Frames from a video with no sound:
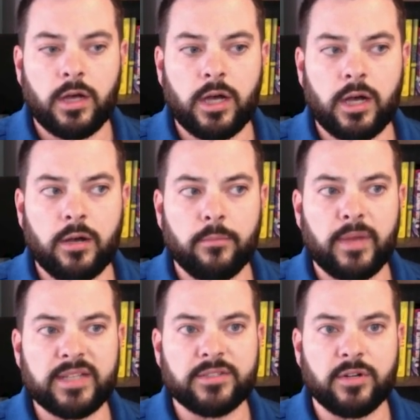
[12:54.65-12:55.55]

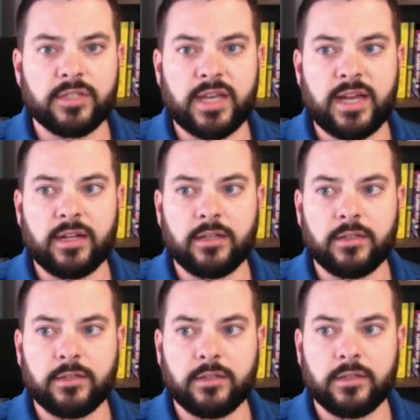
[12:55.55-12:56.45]
My story is kind
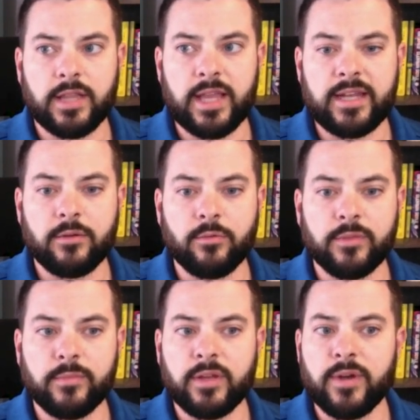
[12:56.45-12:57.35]
of laden
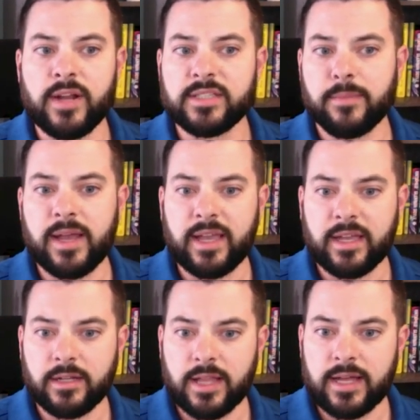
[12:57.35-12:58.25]
with me raising my
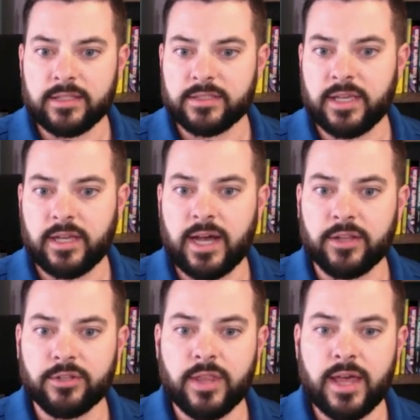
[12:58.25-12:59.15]
hand a lot and saying I'll
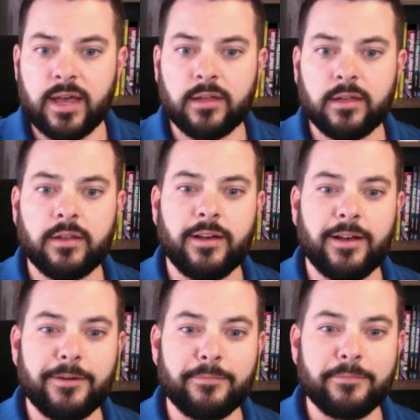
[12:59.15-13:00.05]
do that.
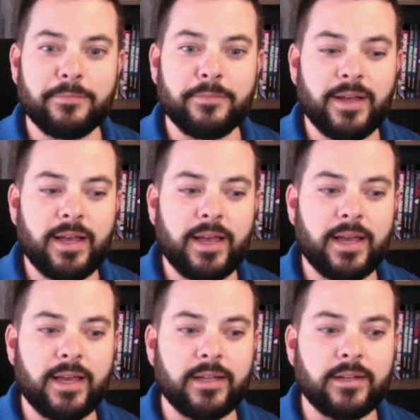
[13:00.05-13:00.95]

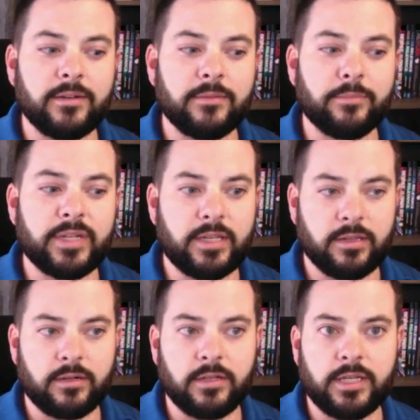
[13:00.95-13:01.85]
And
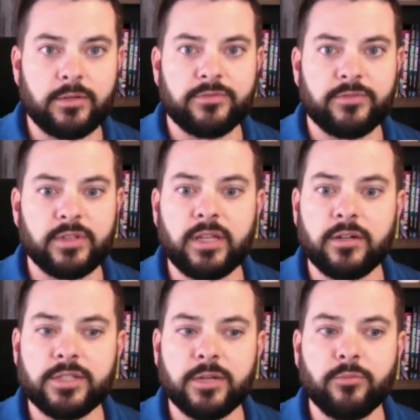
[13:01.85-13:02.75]
particularly it was for
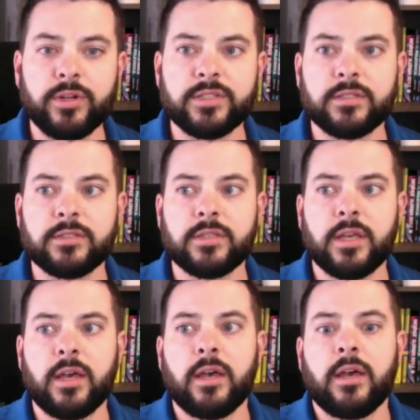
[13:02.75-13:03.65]
leadership reasons.
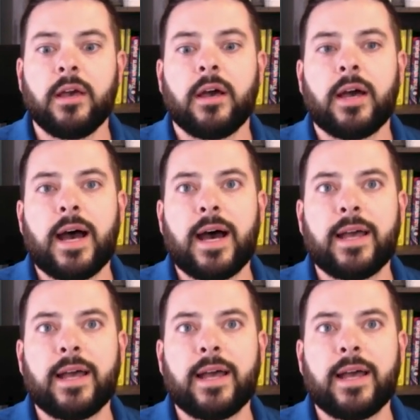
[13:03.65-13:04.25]
I